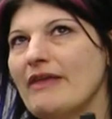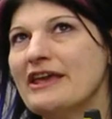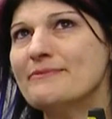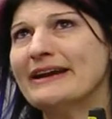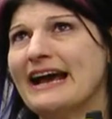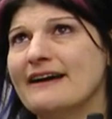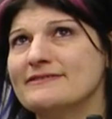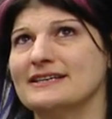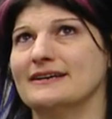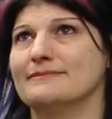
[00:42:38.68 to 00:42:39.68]
you might have
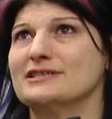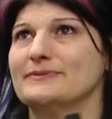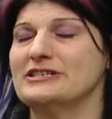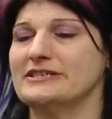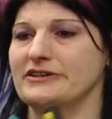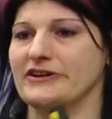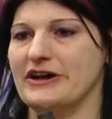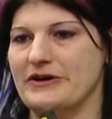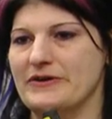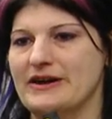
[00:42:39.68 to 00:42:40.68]
some switches in your
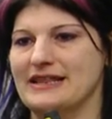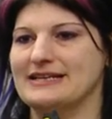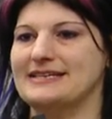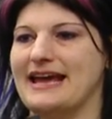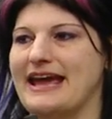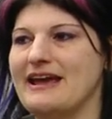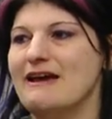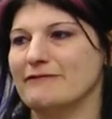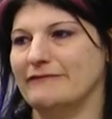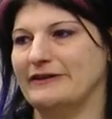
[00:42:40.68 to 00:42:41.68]
code that say
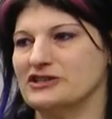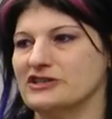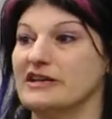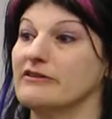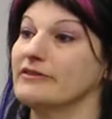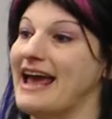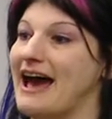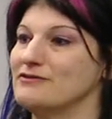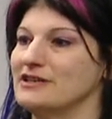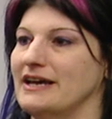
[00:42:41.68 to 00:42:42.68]
for features that are only
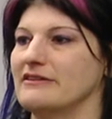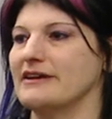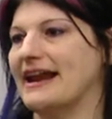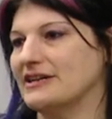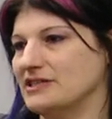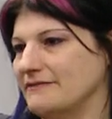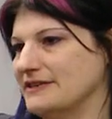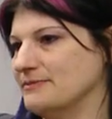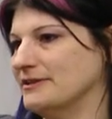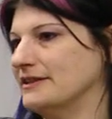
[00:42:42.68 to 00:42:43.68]
half done, they're not actually
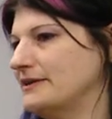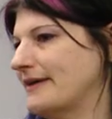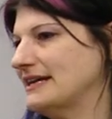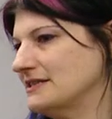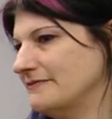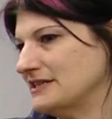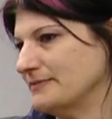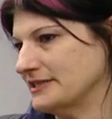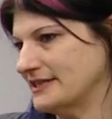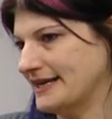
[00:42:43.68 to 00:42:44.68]
visible, the UI isn't
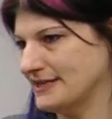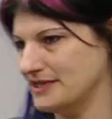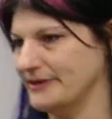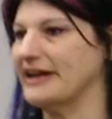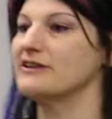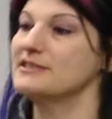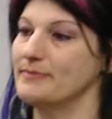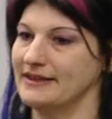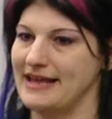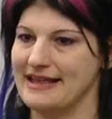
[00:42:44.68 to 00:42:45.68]
visible to the customer yet, or
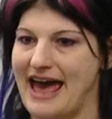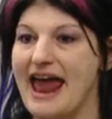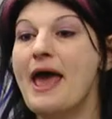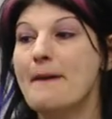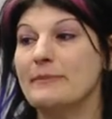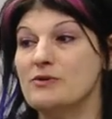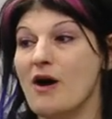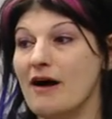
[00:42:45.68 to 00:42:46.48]
something like that. But you